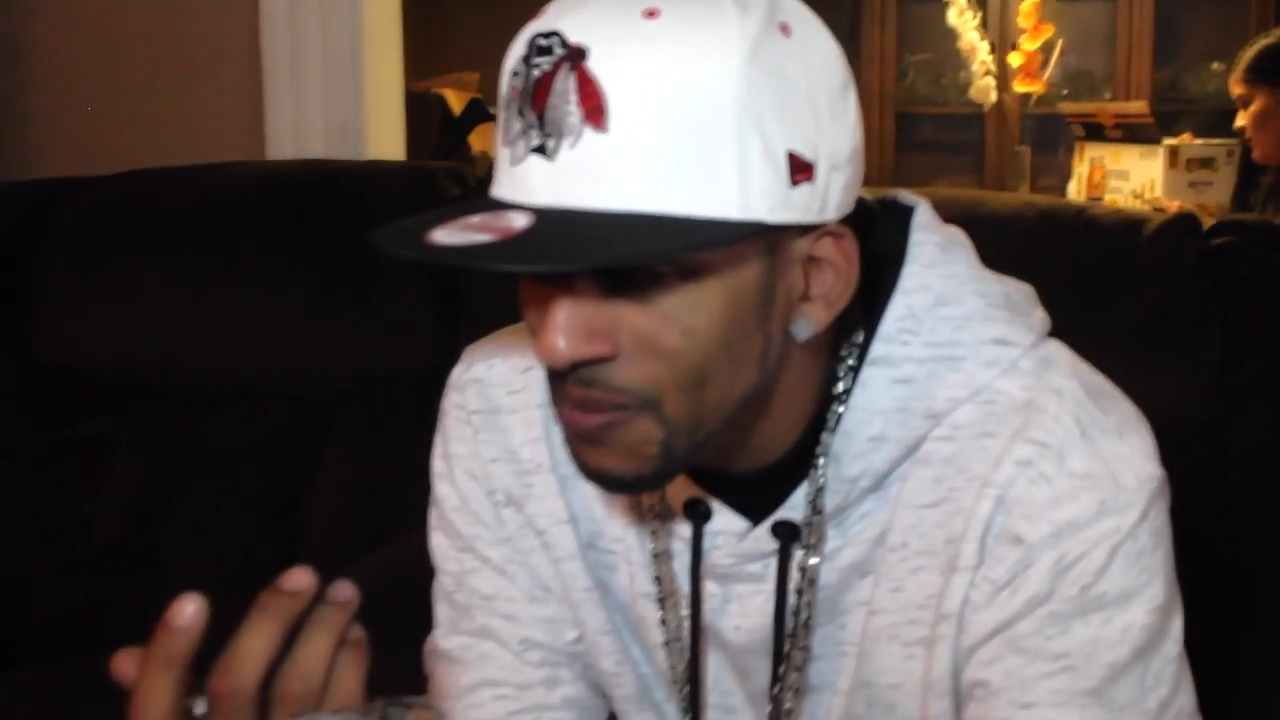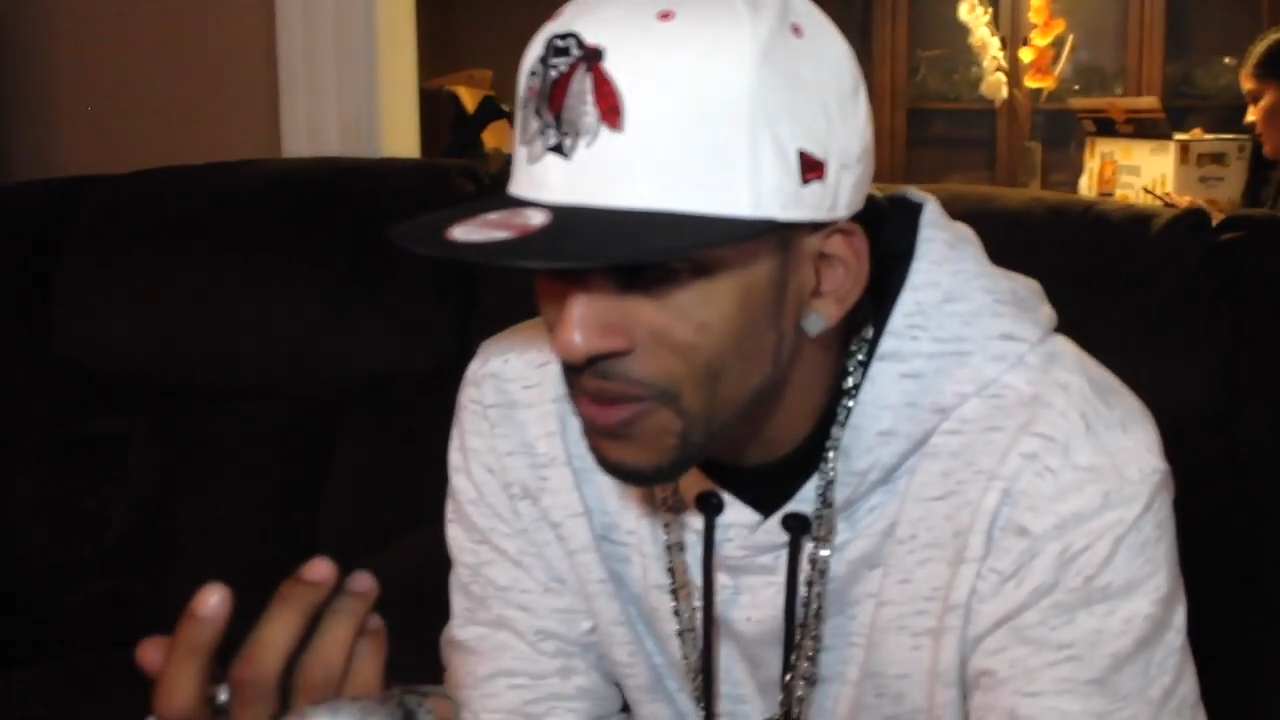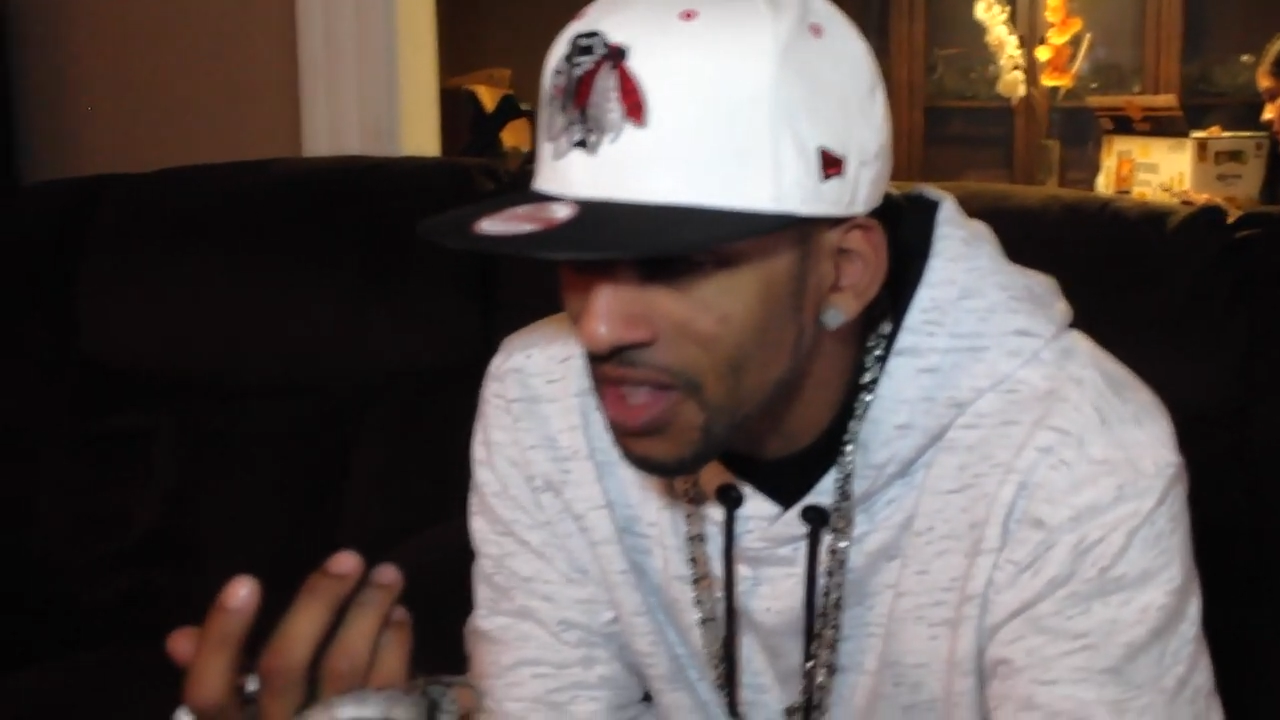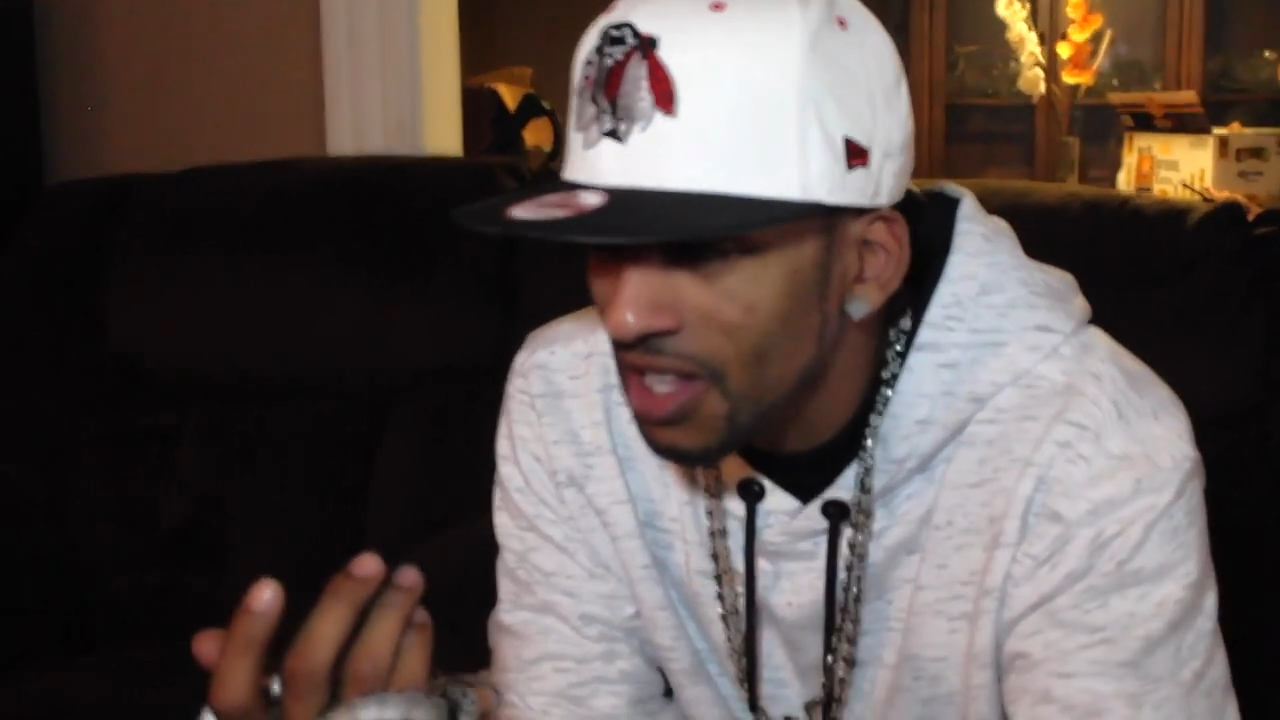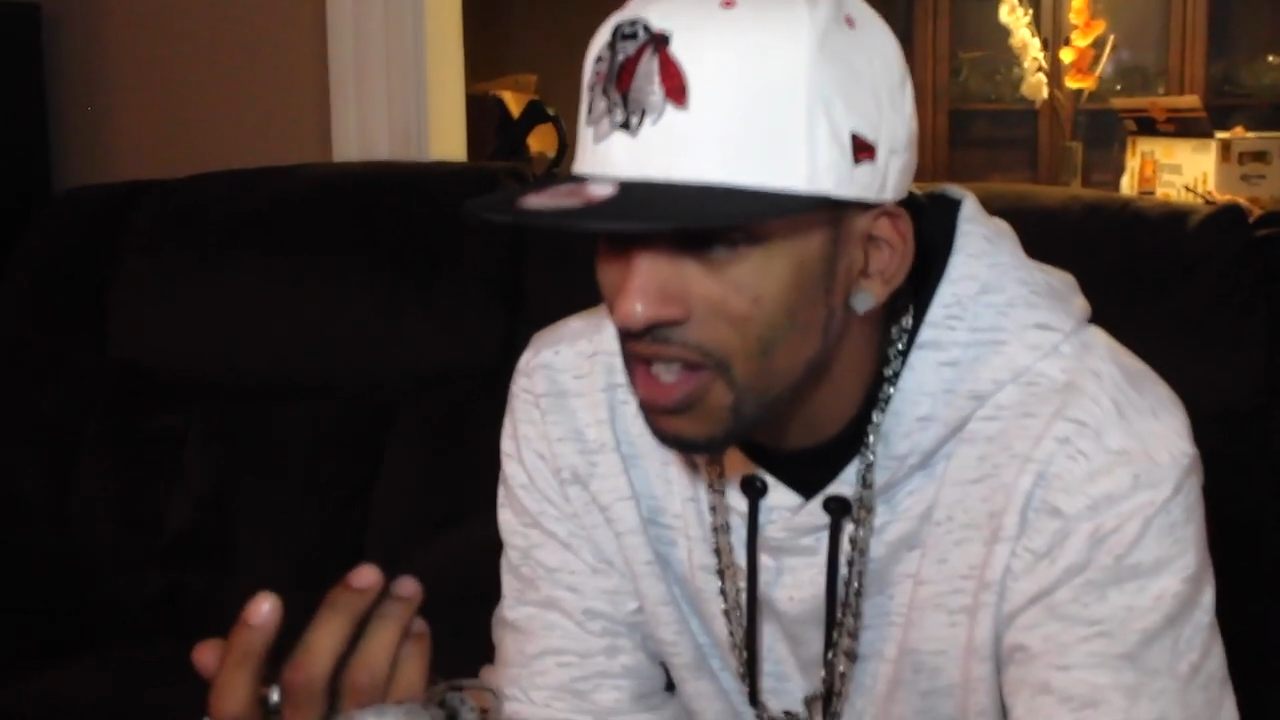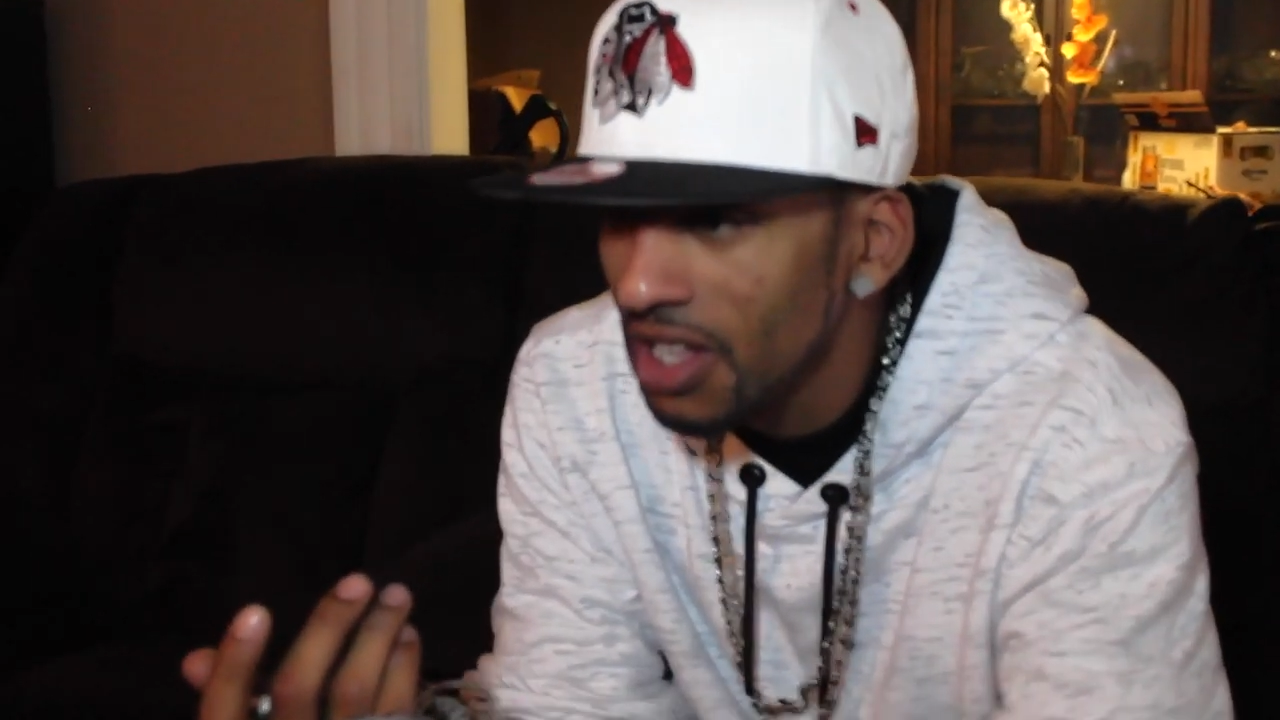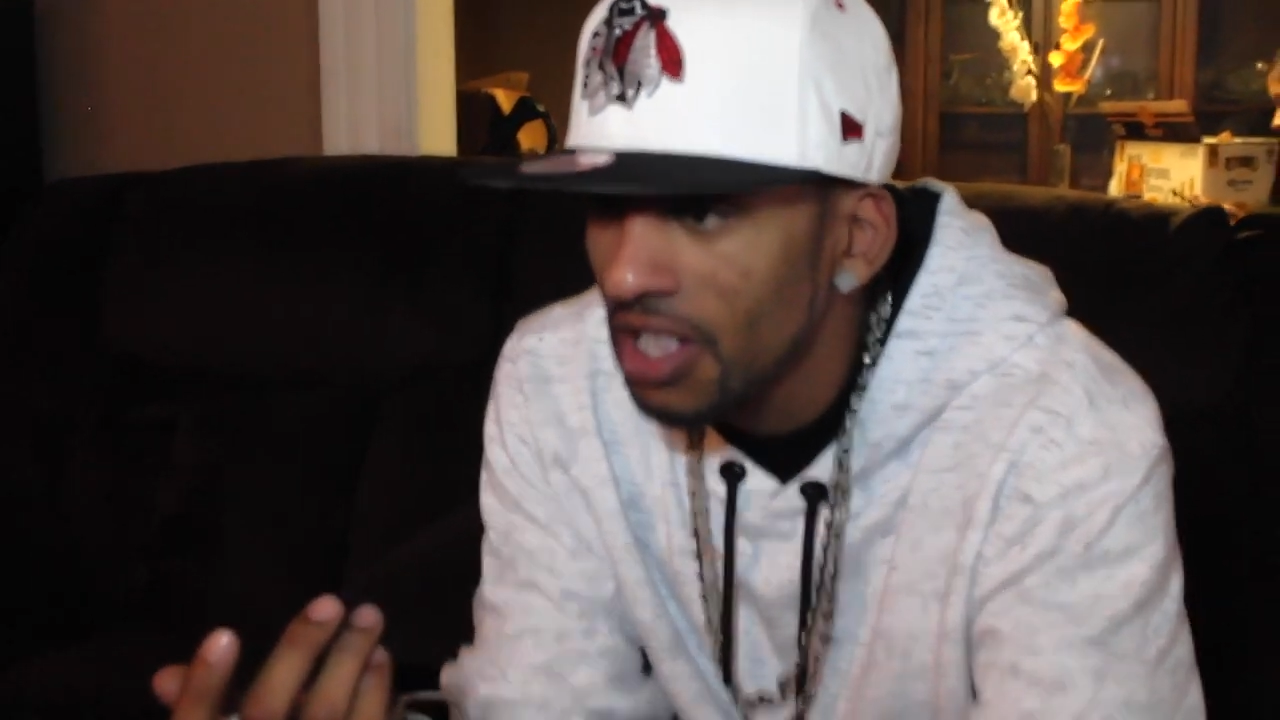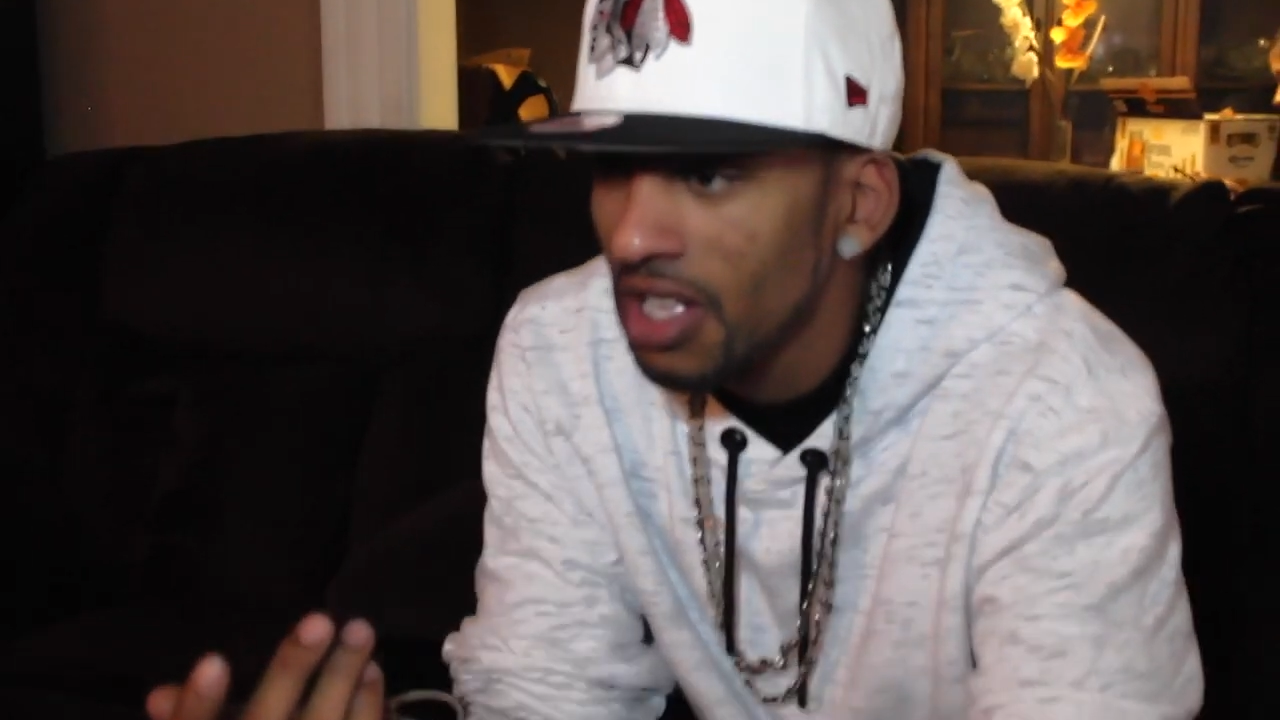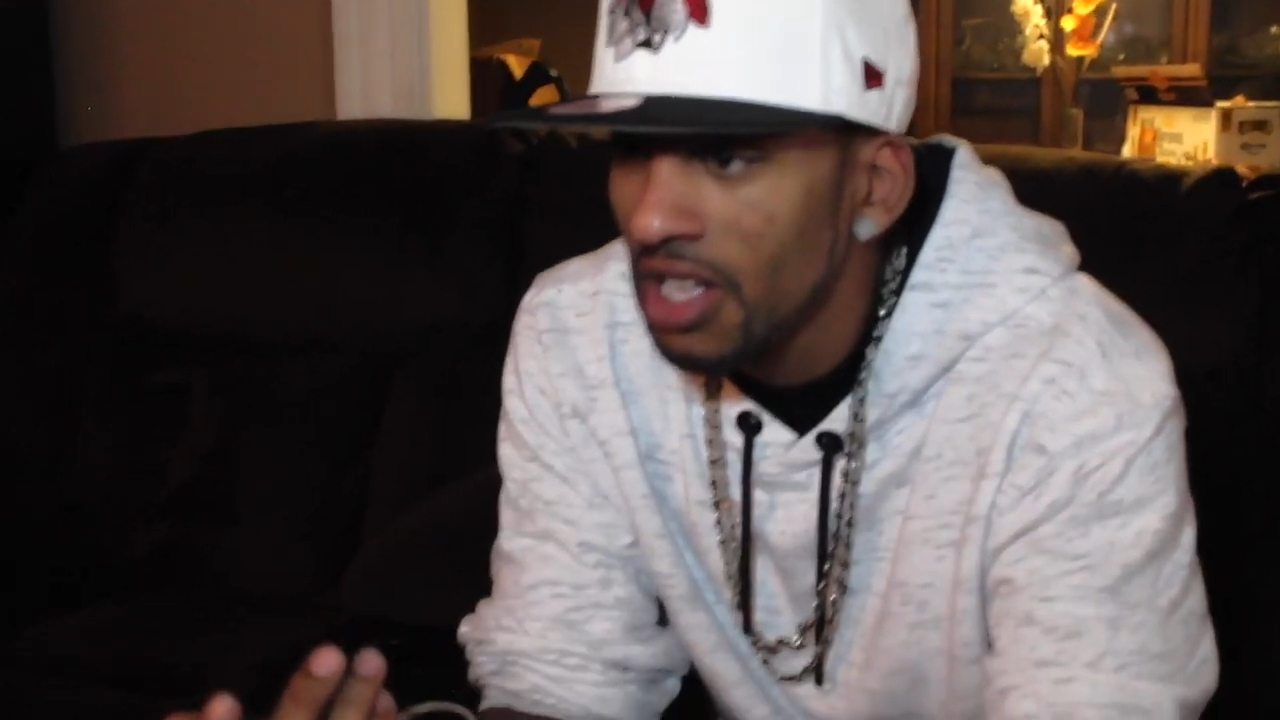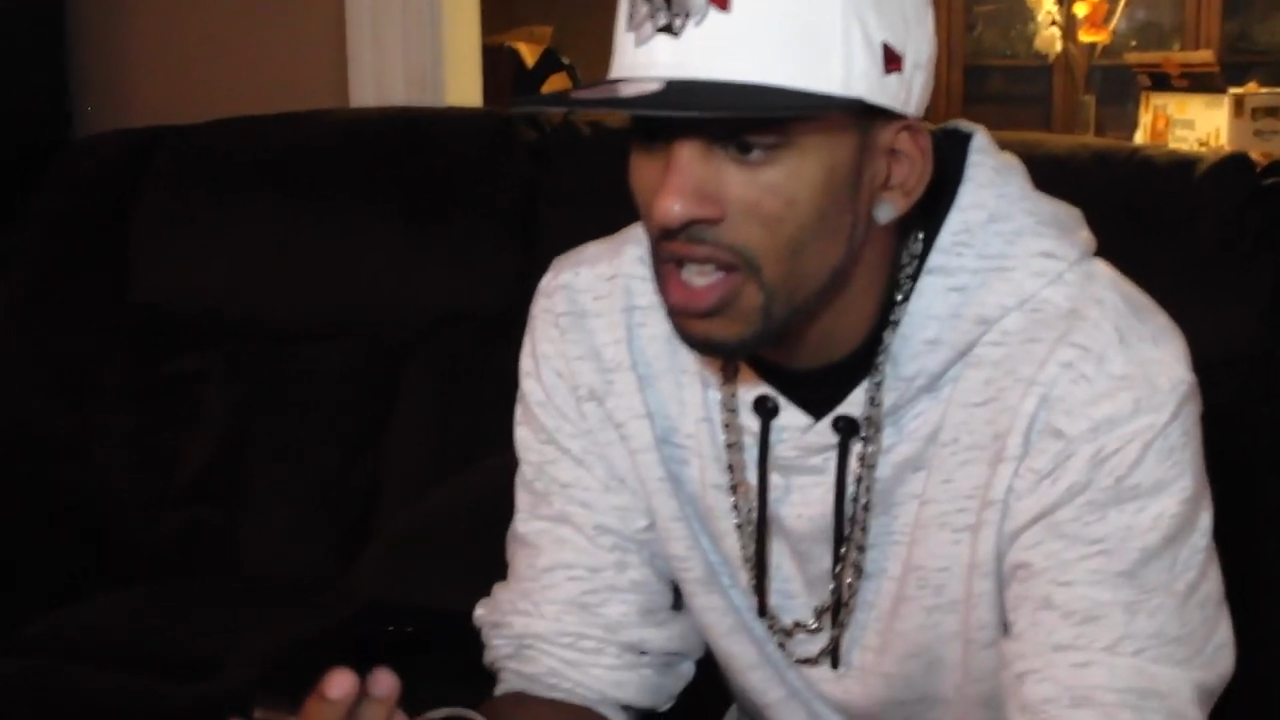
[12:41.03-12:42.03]
Christina,
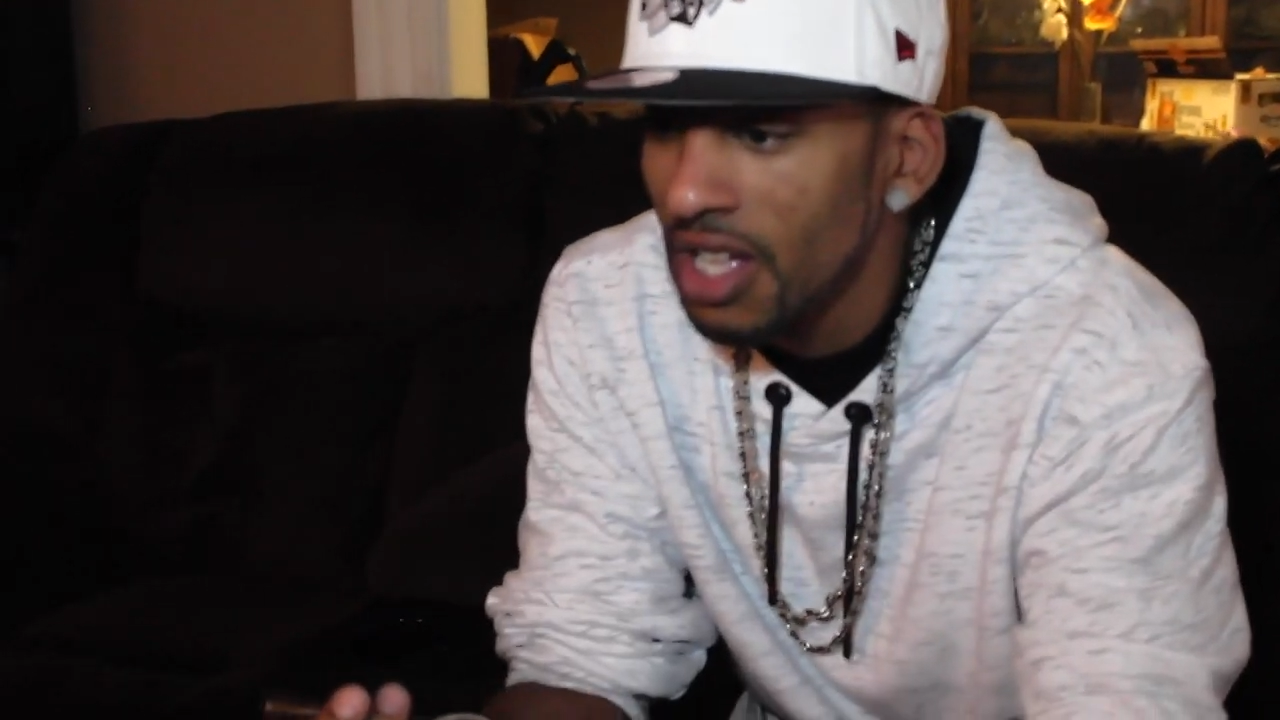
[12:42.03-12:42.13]
fucking,